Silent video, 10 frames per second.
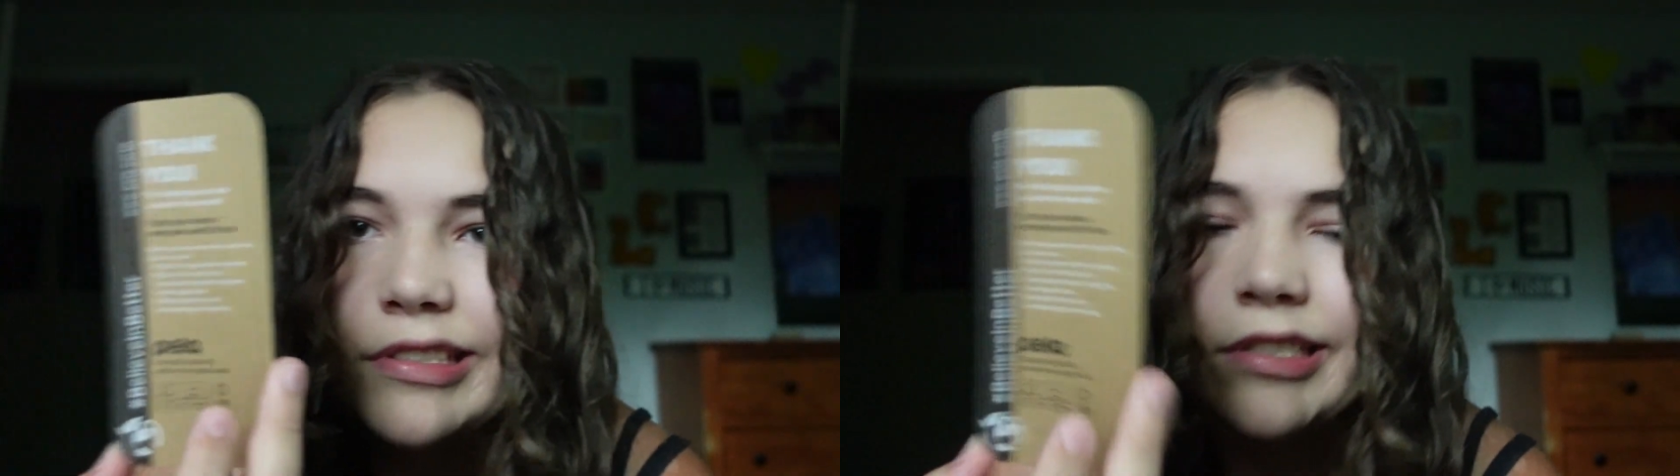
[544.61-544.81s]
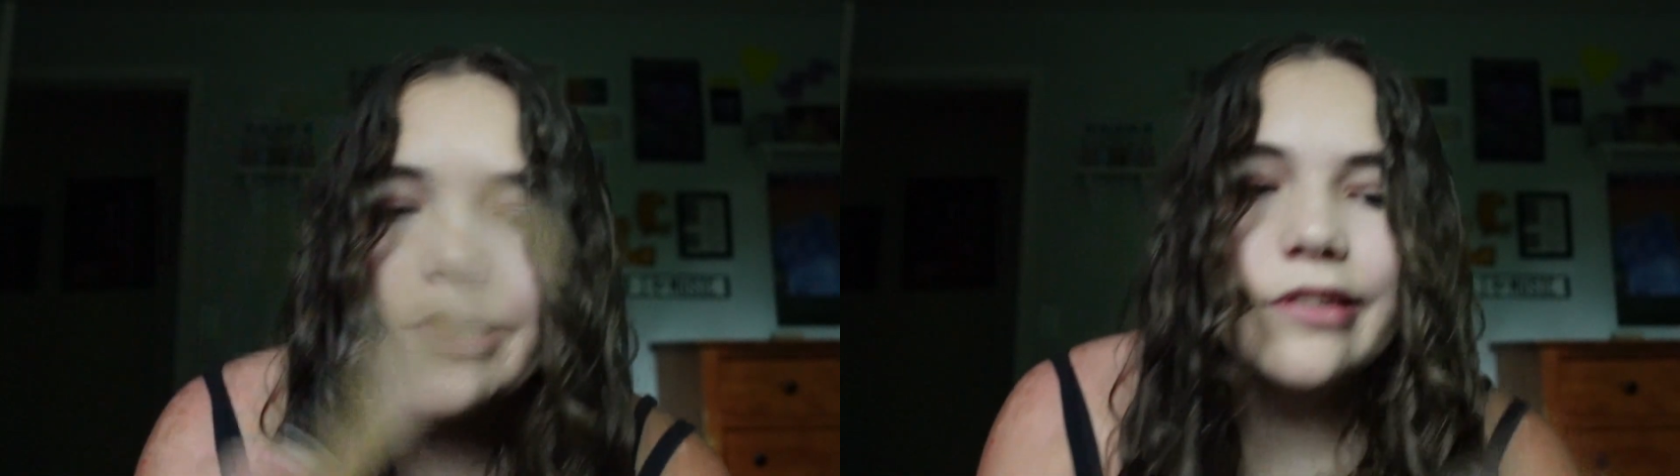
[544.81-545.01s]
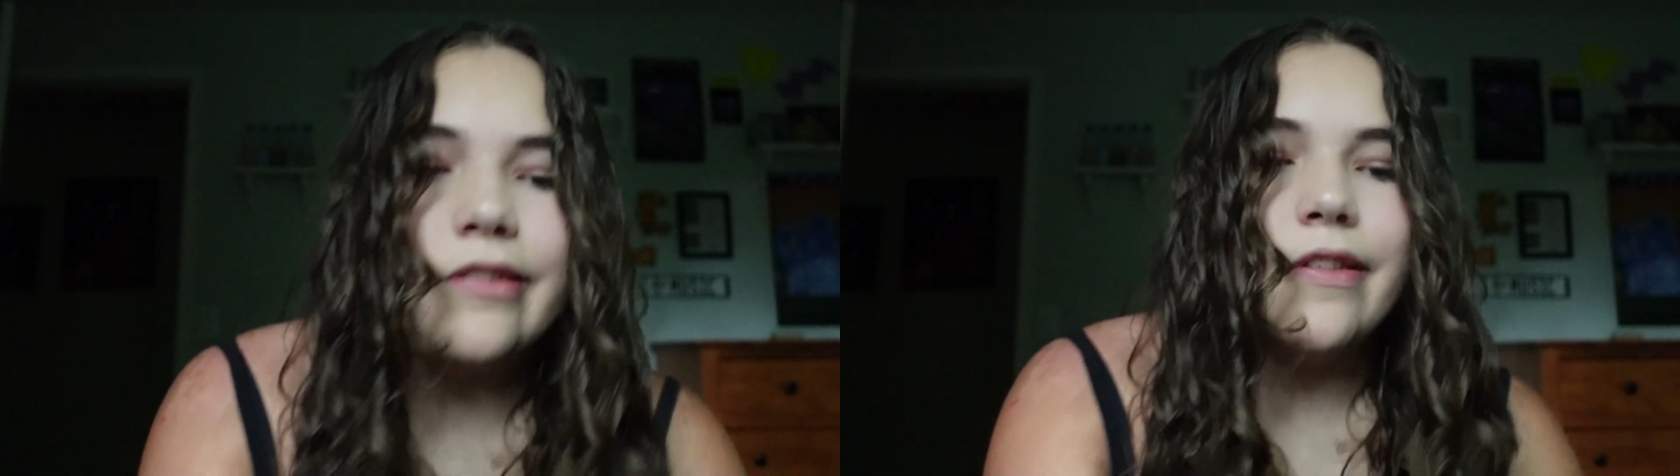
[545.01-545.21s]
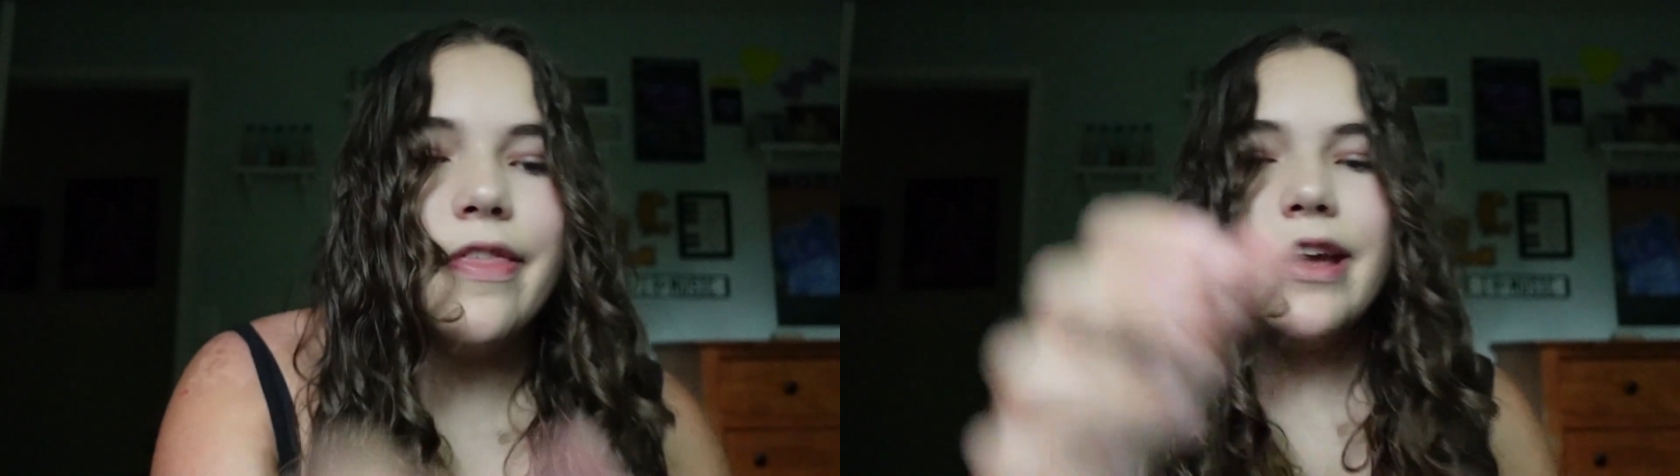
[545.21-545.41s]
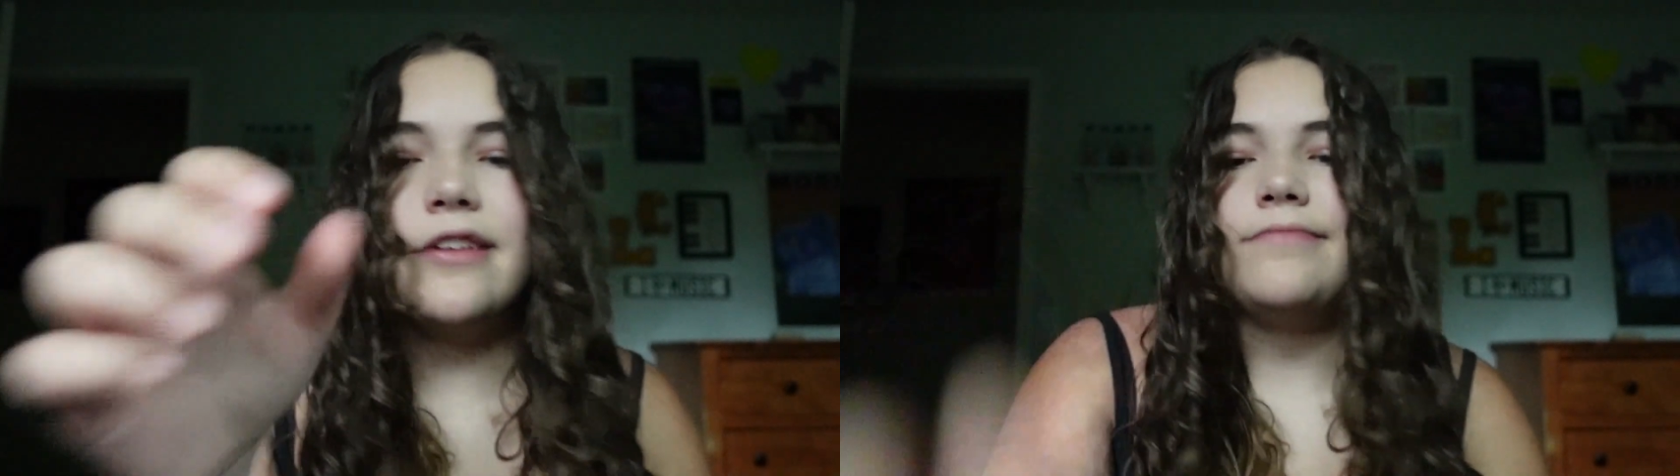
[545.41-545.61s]
Here's a little
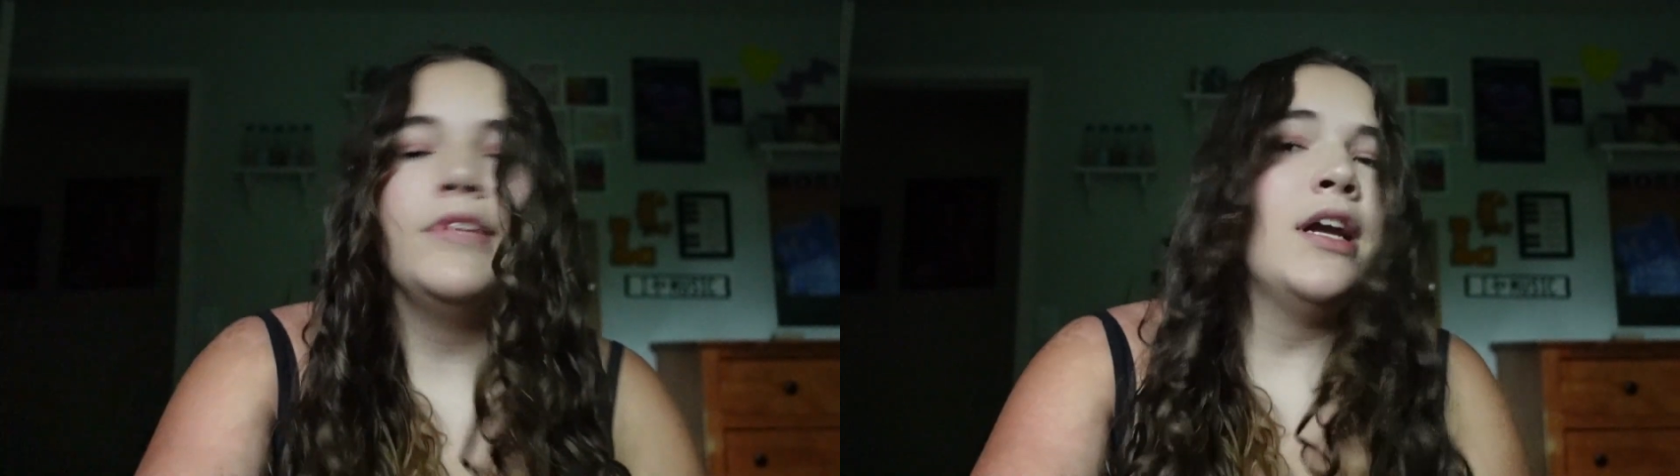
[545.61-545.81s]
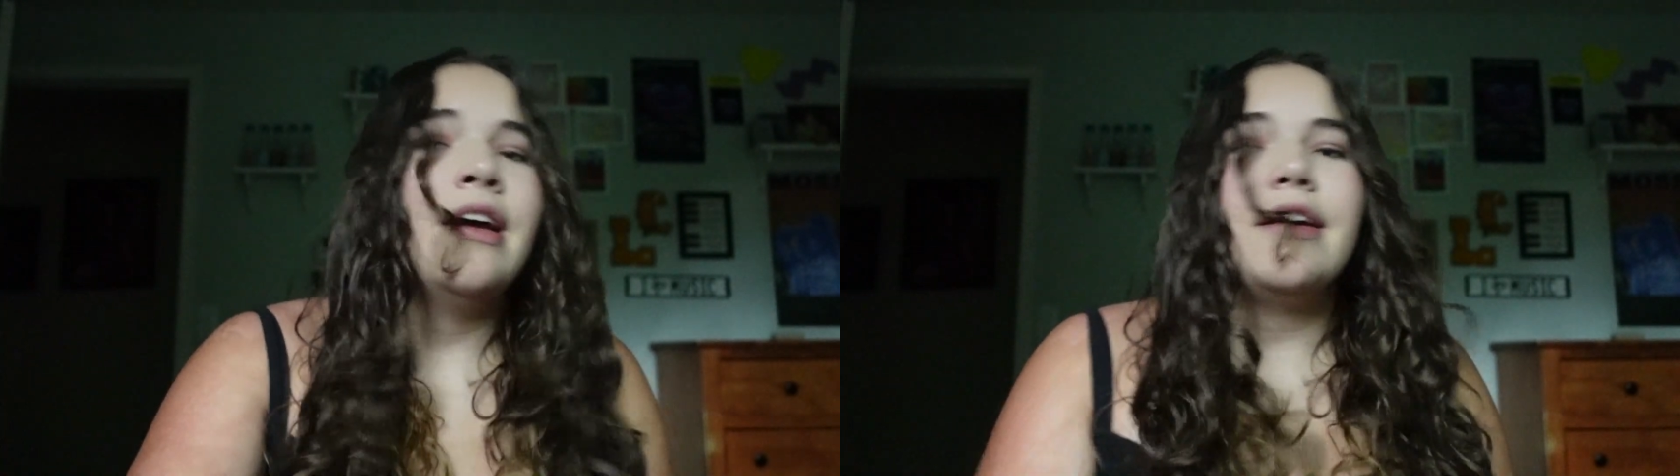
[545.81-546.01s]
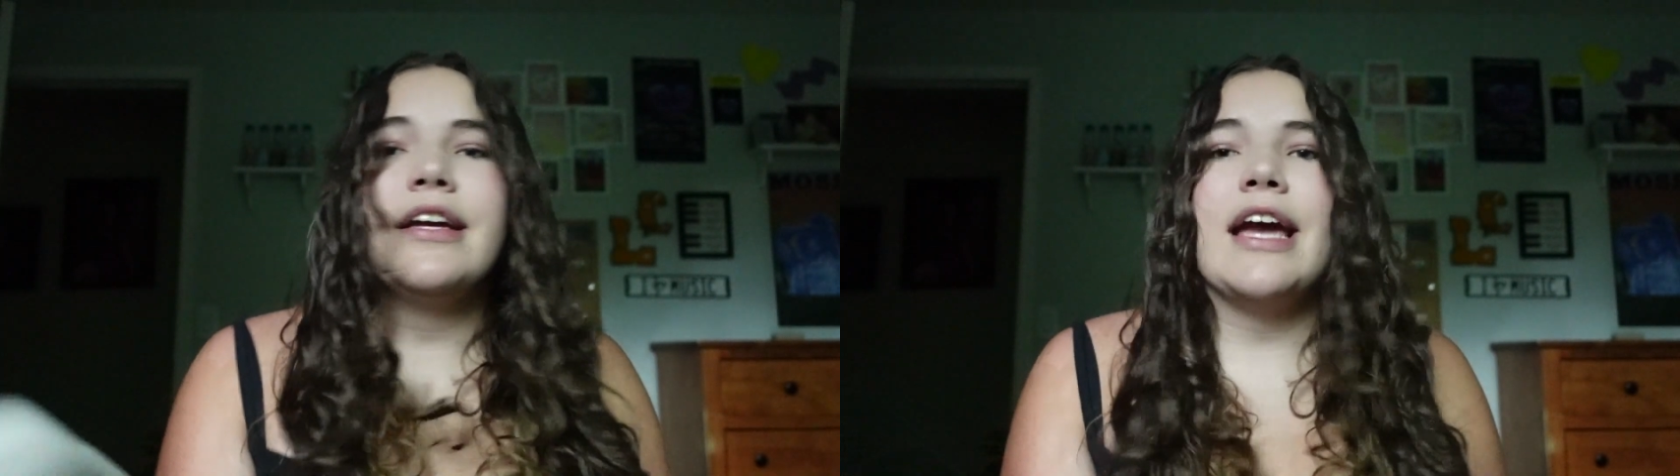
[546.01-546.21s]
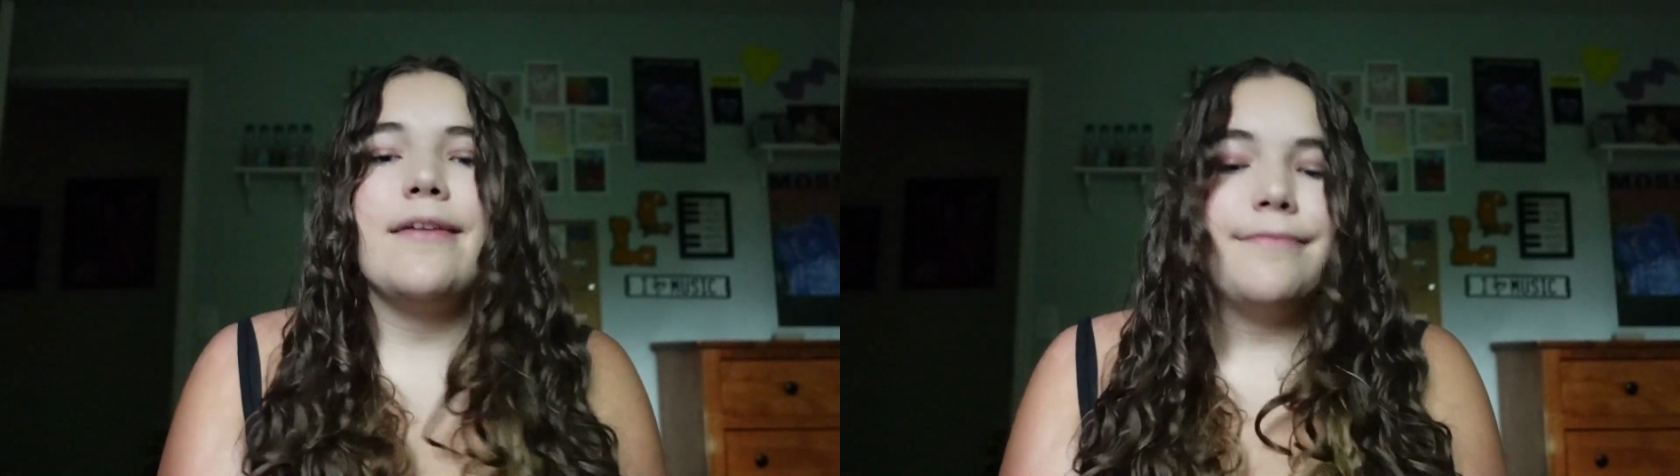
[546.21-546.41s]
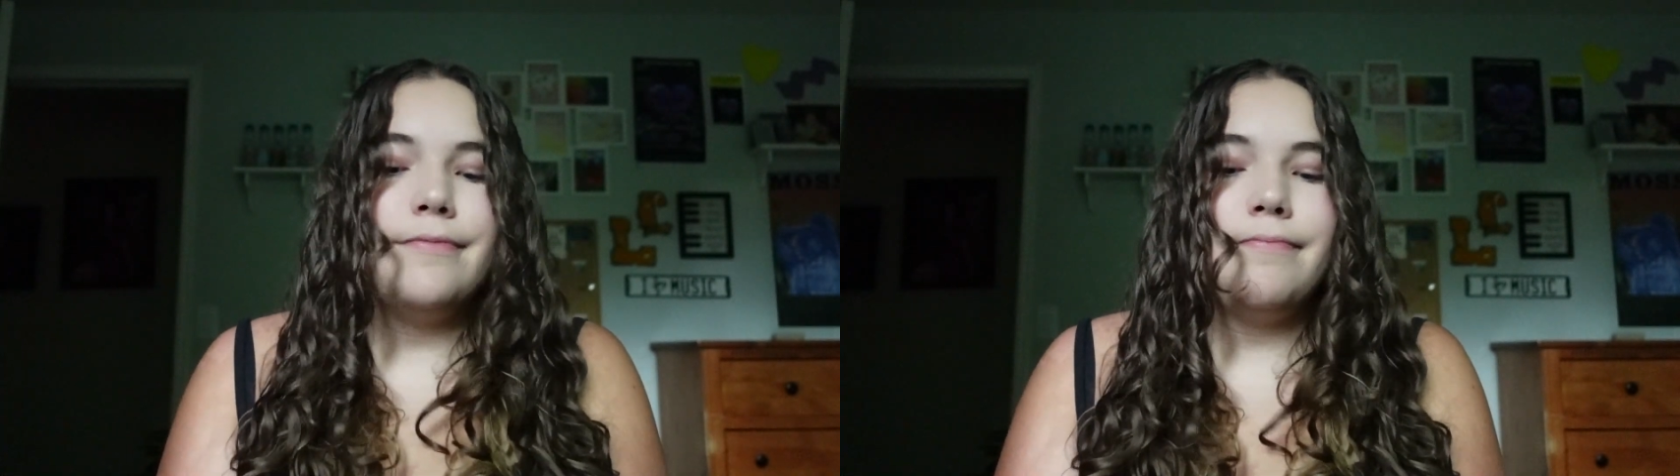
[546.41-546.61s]
thing.
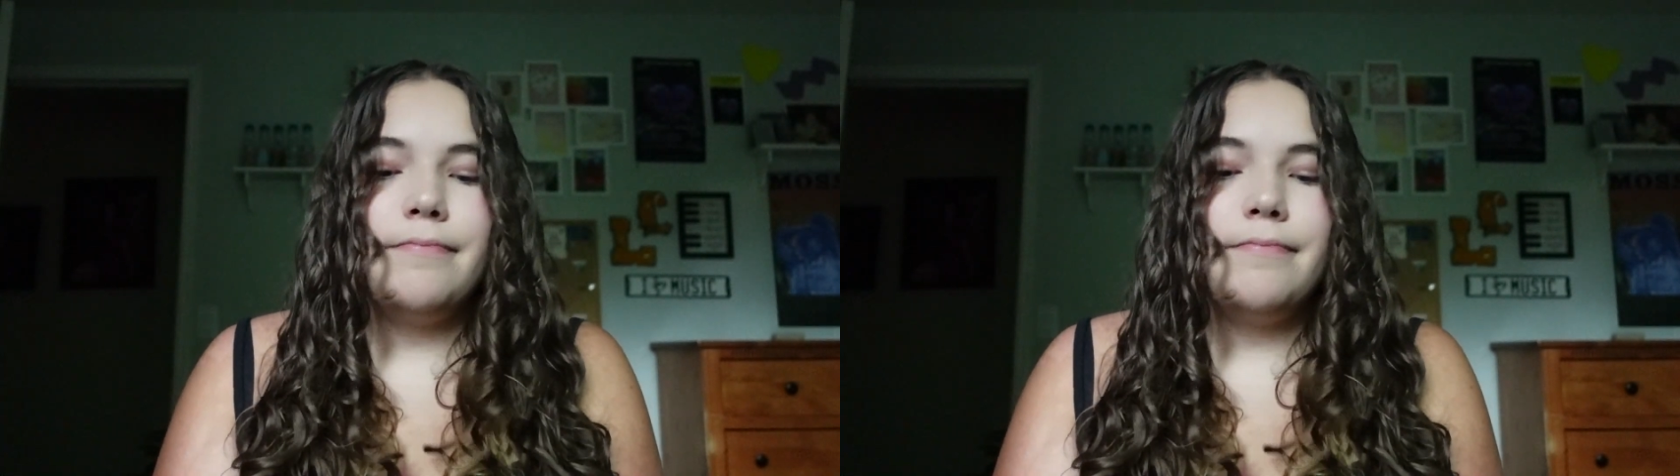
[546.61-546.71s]
Again,